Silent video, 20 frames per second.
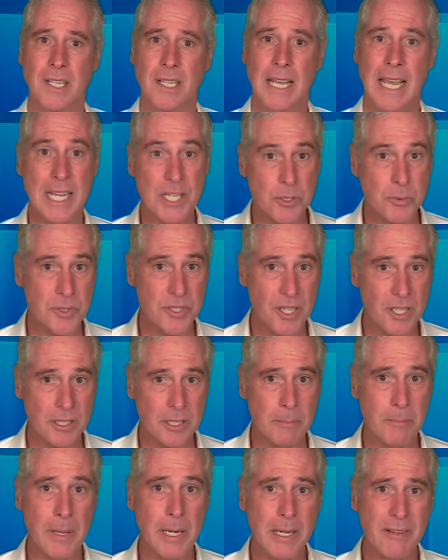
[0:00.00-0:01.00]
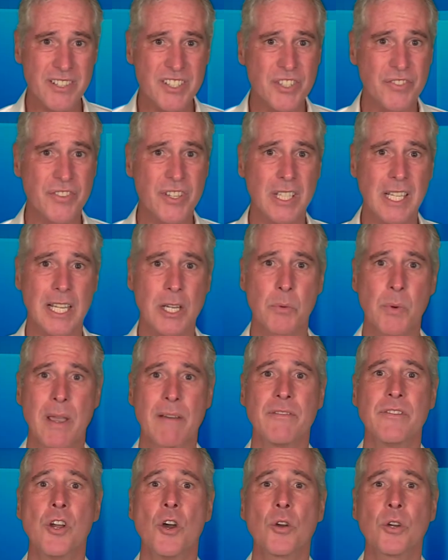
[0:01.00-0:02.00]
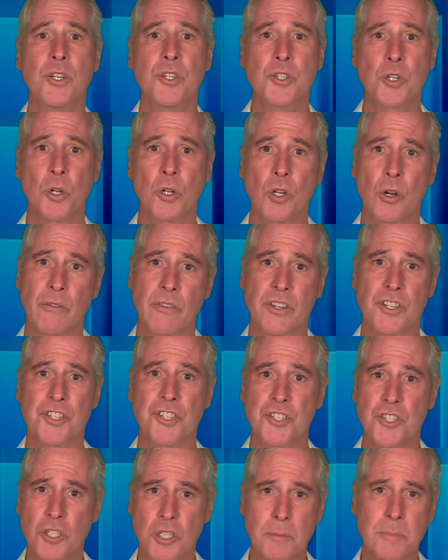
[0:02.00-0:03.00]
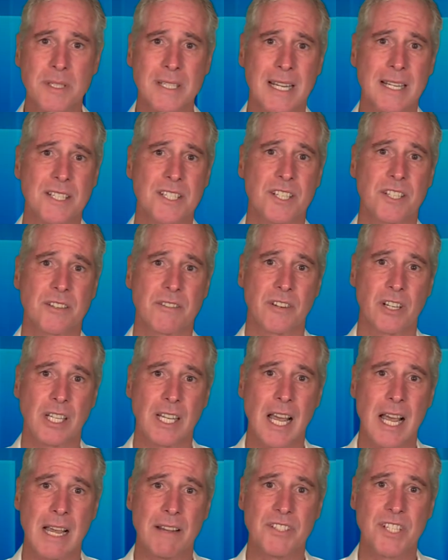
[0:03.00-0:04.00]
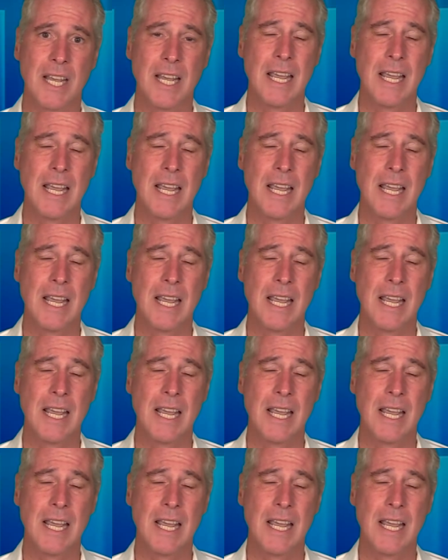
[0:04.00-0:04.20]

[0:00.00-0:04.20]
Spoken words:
As a result, many of us feel like we have no control over the circumstances of our lives,